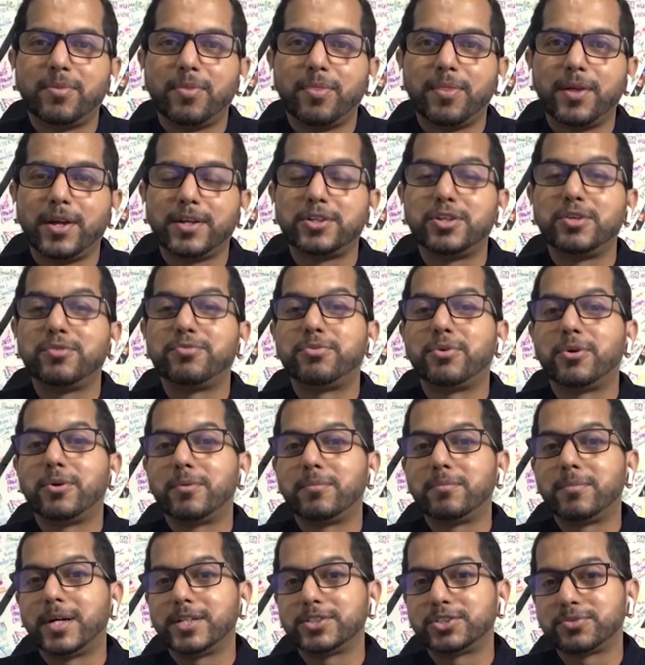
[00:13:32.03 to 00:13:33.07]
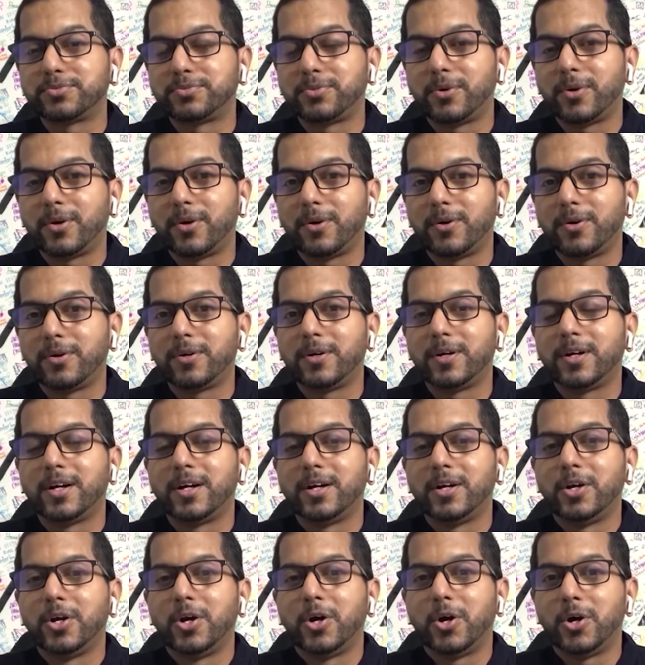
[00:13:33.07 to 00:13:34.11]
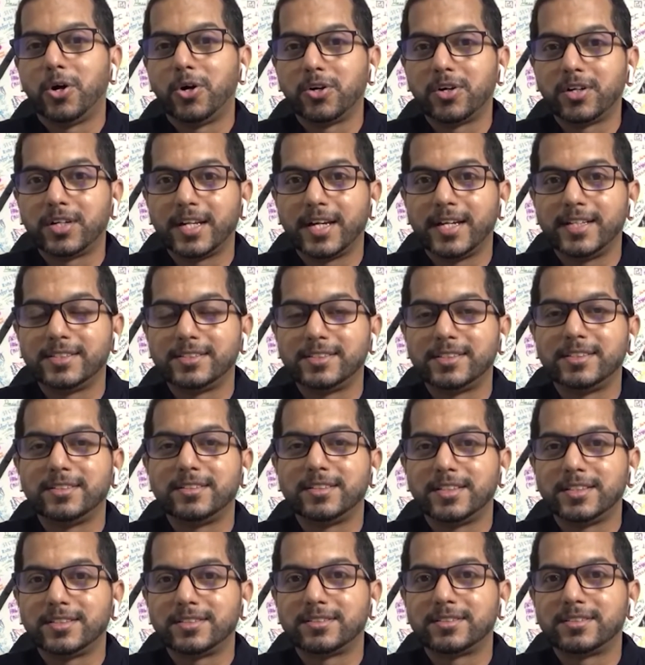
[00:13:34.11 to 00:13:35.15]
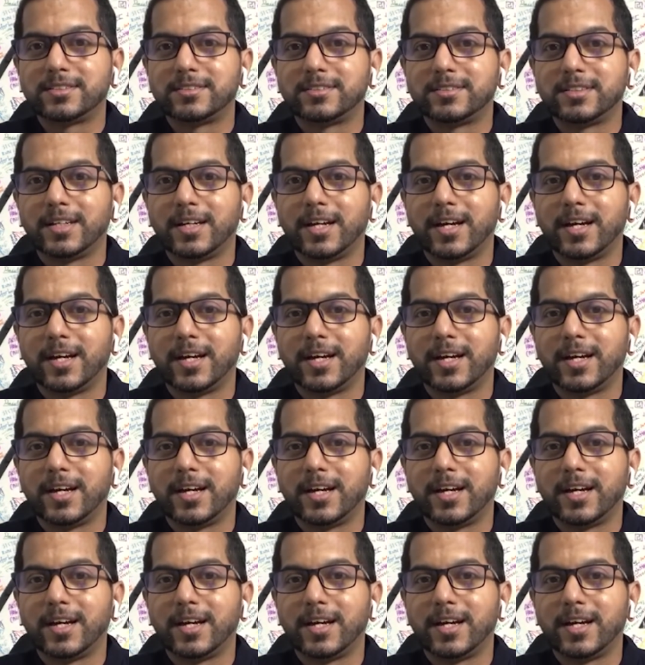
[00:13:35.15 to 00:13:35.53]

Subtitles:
thank you so much for organizing this